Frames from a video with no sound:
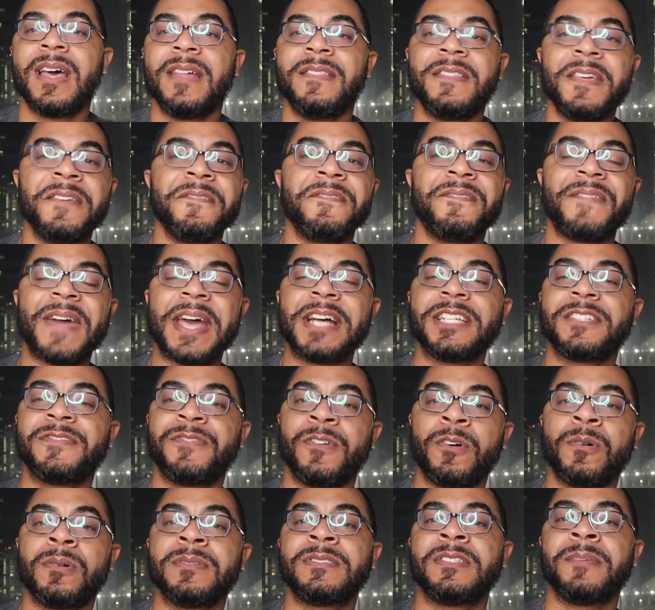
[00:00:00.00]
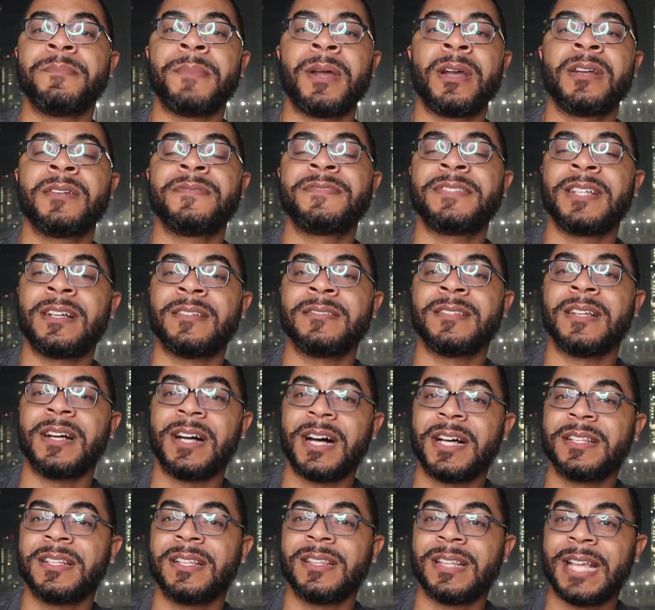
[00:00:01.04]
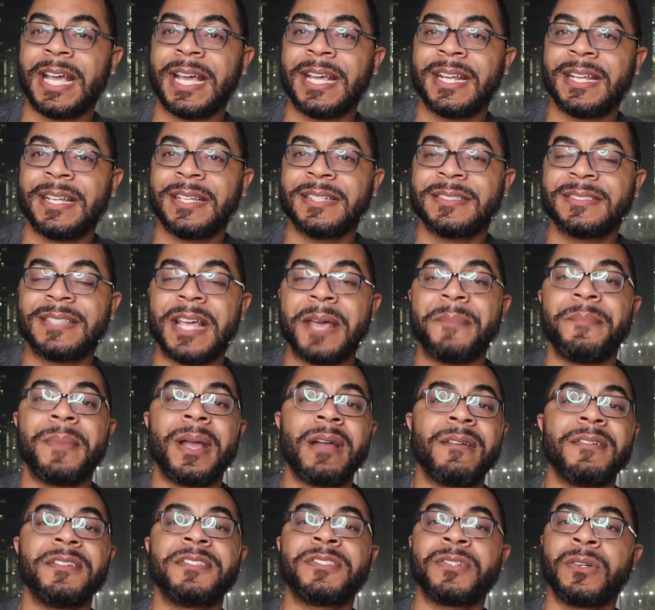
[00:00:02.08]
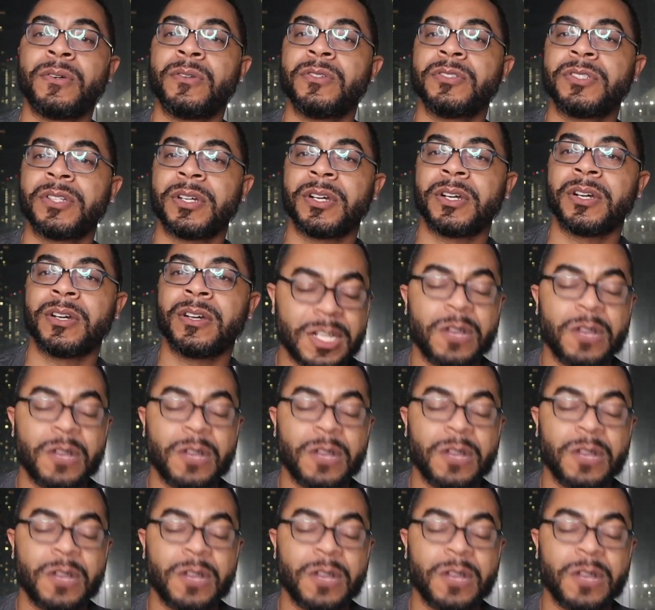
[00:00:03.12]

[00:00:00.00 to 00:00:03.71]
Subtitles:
Then fast forward to Meredith telling the other ladies that Mary told her